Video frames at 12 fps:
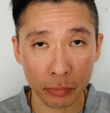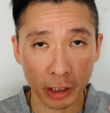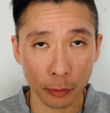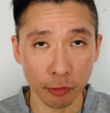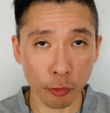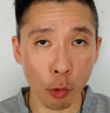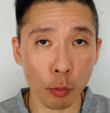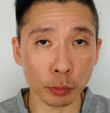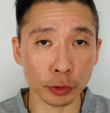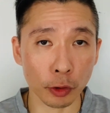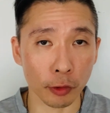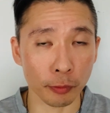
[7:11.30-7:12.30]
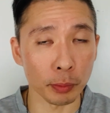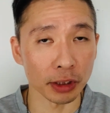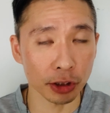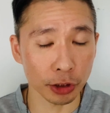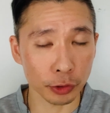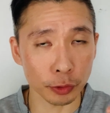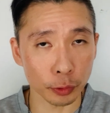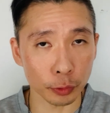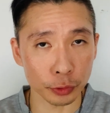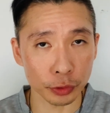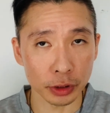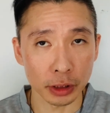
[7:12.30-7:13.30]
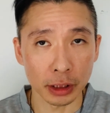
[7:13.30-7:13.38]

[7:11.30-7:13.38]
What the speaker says: forms of materials